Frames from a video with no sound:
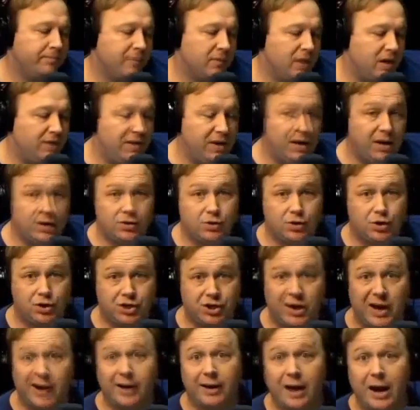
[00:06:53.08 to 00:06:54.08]
if he didn't
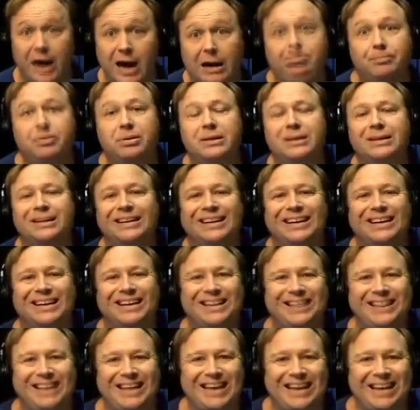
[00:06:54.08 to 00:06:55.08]
shut up.
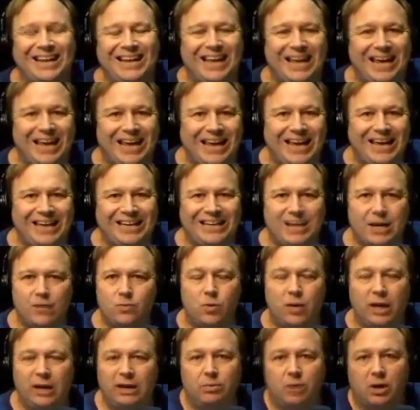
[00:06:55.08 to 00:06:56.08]
Then he didn't
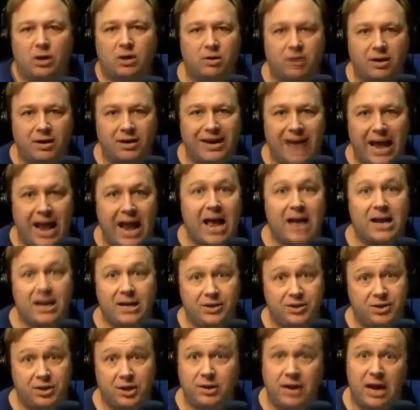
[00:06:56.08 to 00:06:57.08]
really recant.
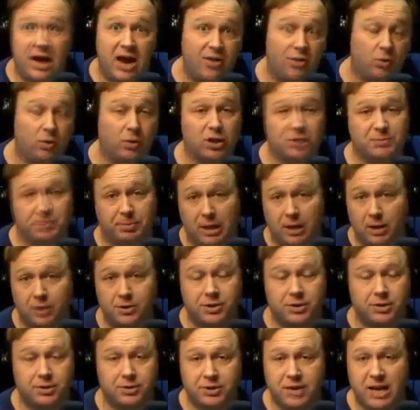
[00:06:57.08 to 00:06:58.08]
He said, yeah, there were
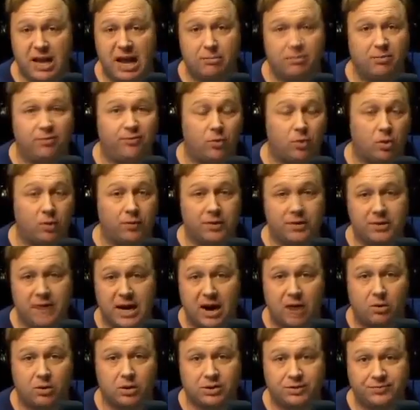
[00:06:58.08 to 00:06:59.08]
explosions, yeah, before the
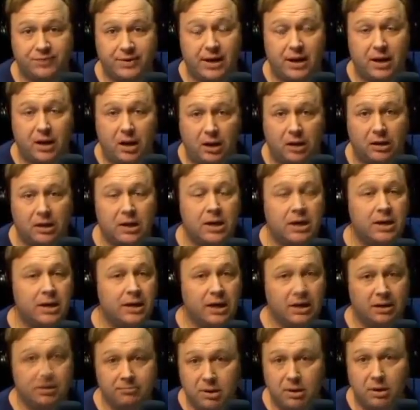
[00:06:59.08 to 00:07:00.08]
towers fell
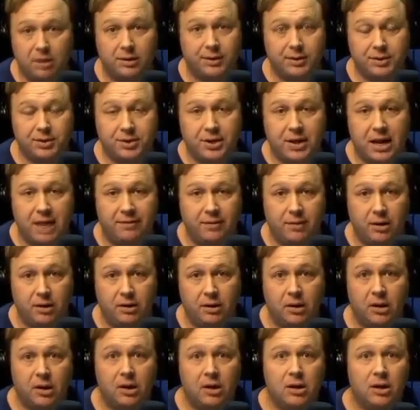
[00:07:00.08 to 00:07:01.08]
in Building
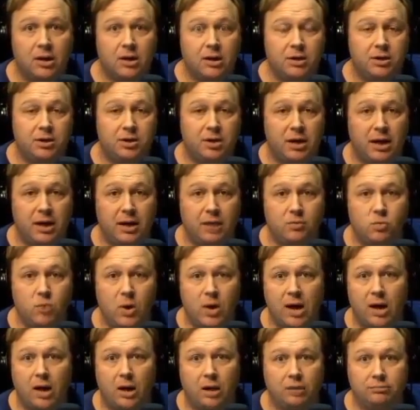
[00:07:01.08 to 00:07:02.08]
7. And he said,
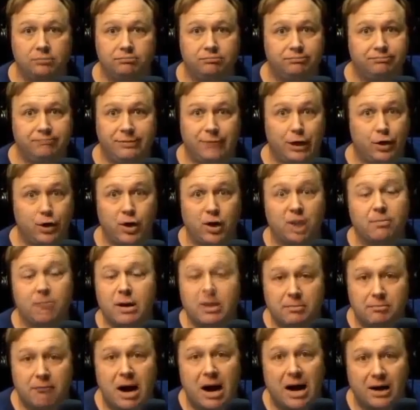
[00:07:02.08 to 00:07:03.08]
well, it could have
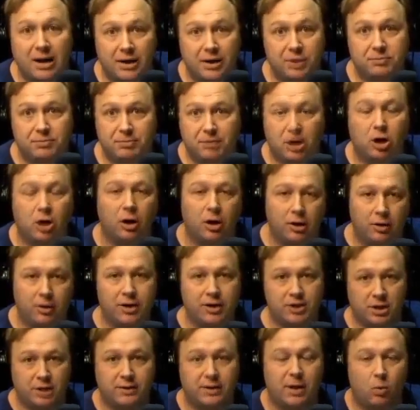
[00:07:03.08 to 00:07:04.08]
been bodies. But earlier he
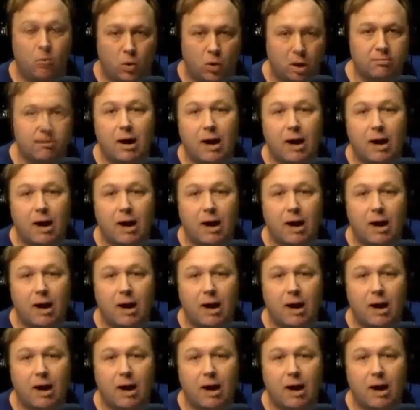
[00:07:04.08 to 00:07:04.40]
said they were